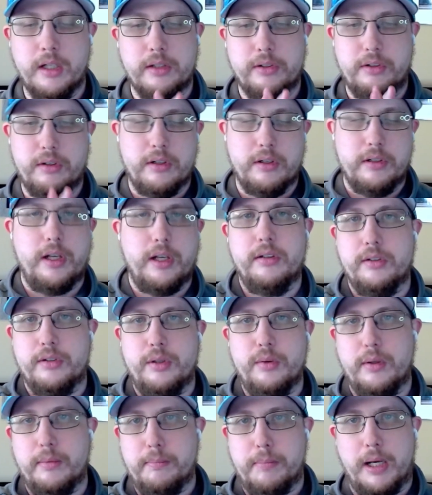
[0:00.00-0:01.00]
you're entitled
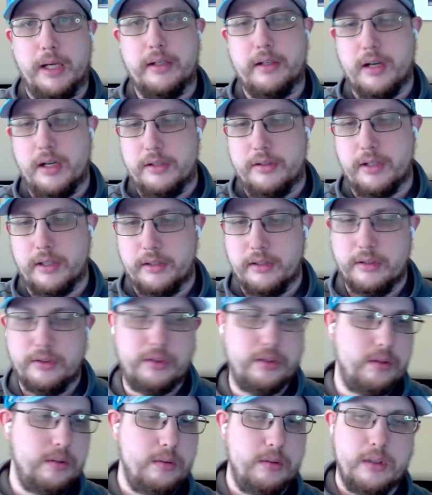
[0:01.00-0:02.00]
to it by contract.
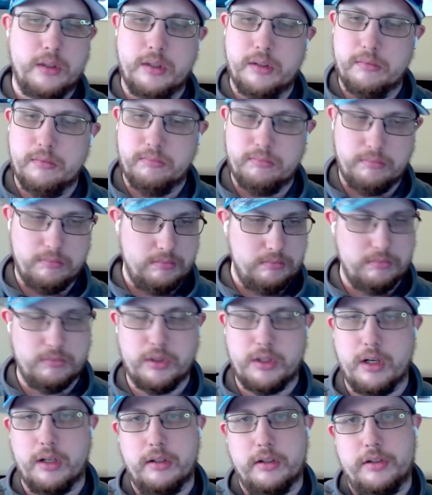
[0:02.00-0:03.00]
So
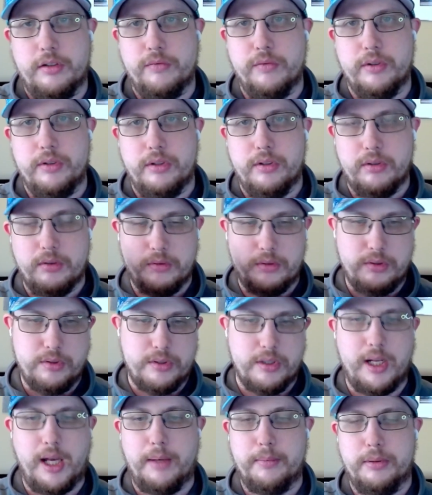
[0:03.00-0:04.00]
regardless of what you do, you
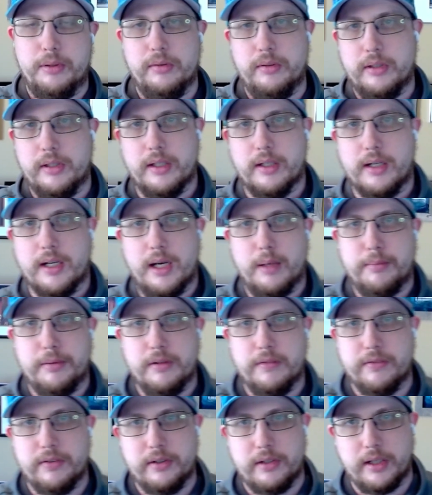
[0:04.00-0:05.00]
should absolutely get a
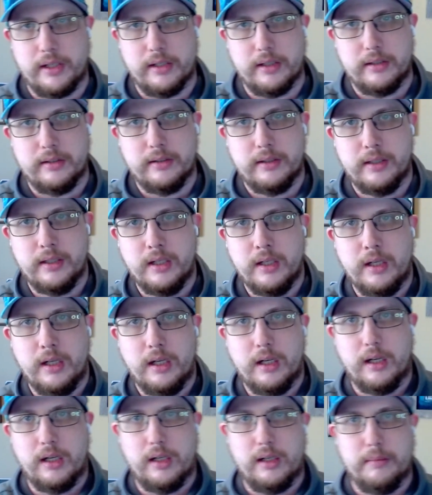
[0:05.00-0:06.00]
copy of your data.
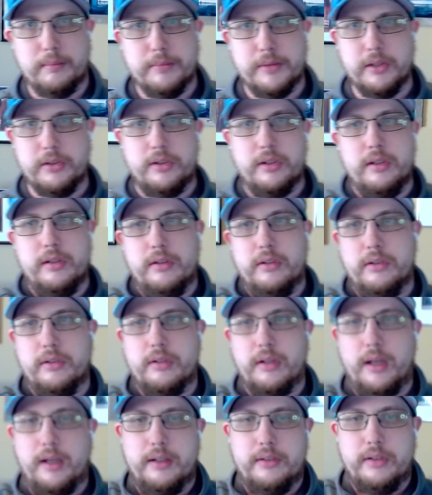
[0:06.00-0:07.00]
This
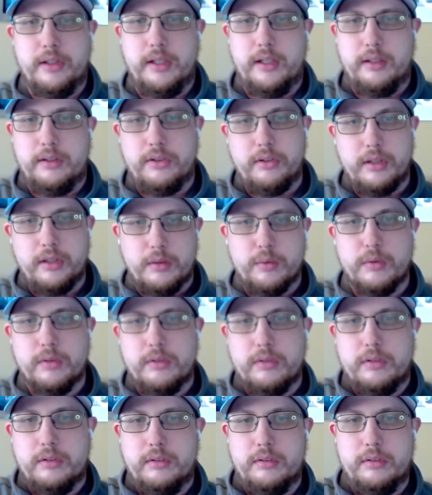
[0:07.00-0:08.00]
is as a
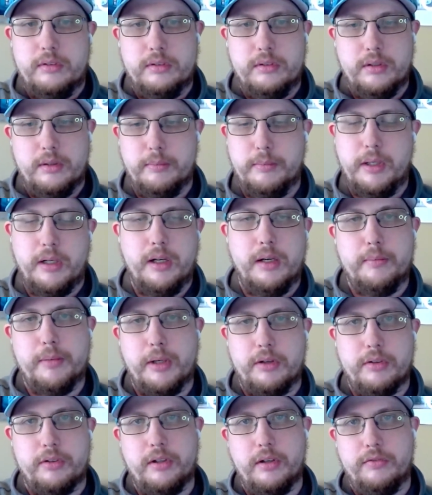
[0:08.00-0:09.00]
SQL, a
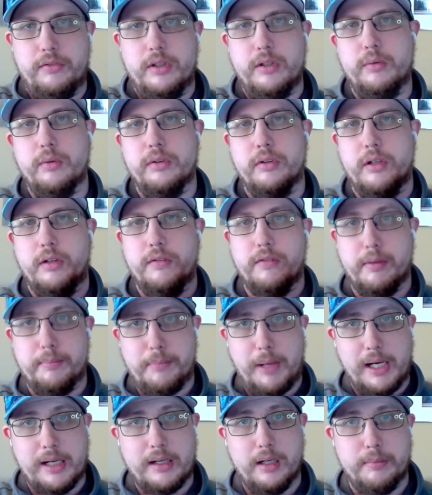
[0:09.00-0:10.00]
Microsoft SQL Server
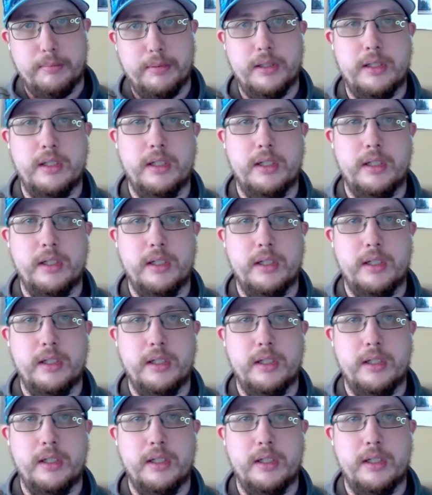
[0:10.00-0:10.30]
backup,